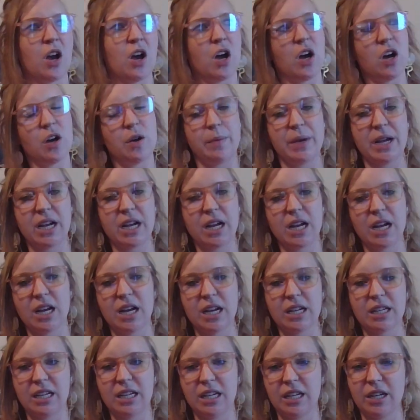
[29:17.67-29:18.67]
Oh my
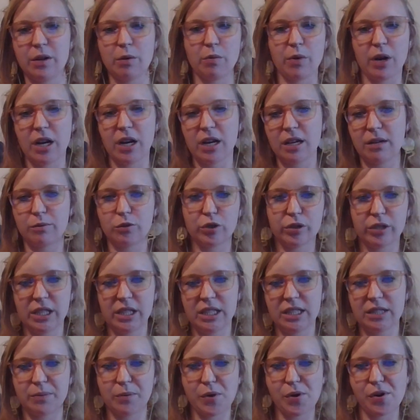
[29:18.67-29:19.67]
God, can it run up
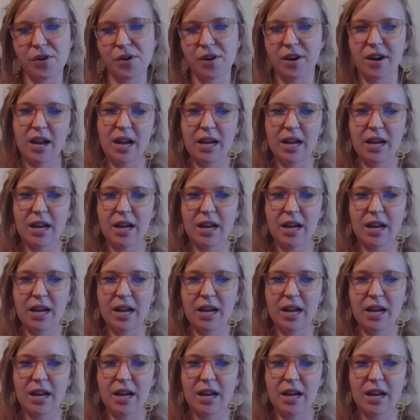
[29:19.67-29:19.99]
trees more?